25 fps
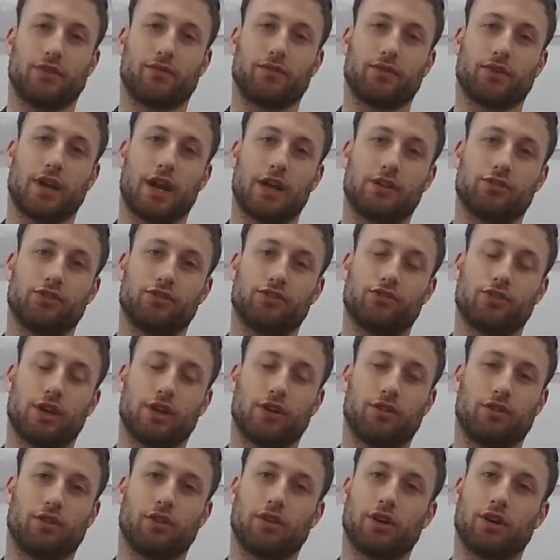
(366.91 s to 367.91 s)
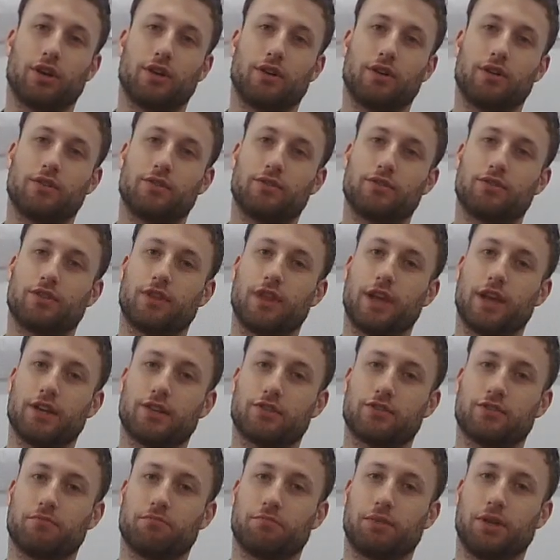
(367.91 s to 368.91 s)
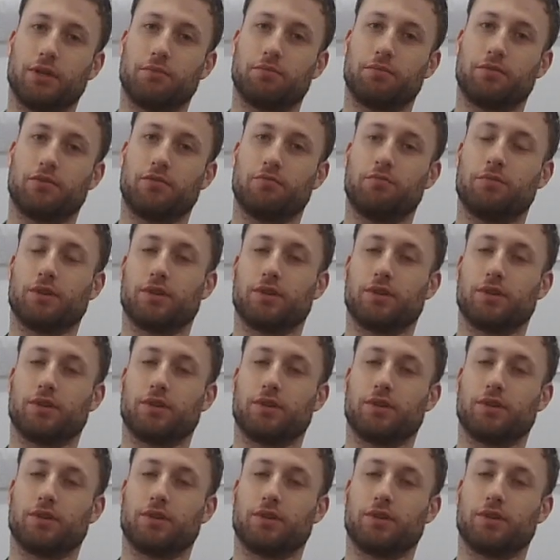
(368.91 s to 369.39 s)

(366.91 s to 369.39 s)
if you're actually trying to learn things from people,